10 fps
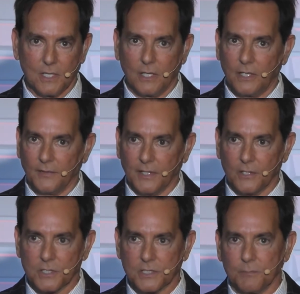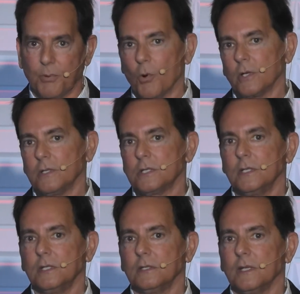Nothing else is important.
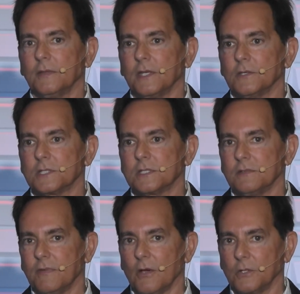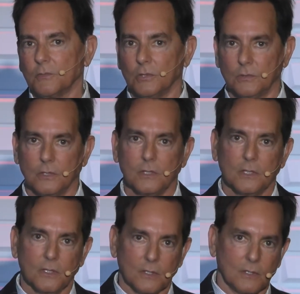Nothing else is invaluable.
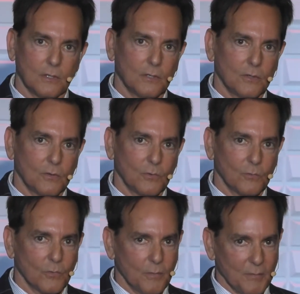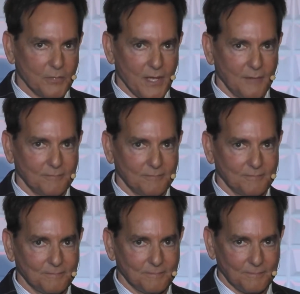Remember that.
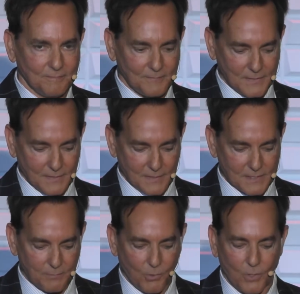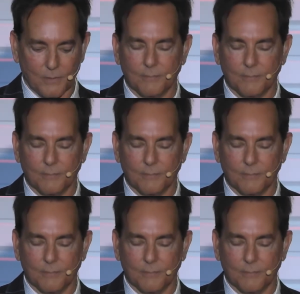It's important.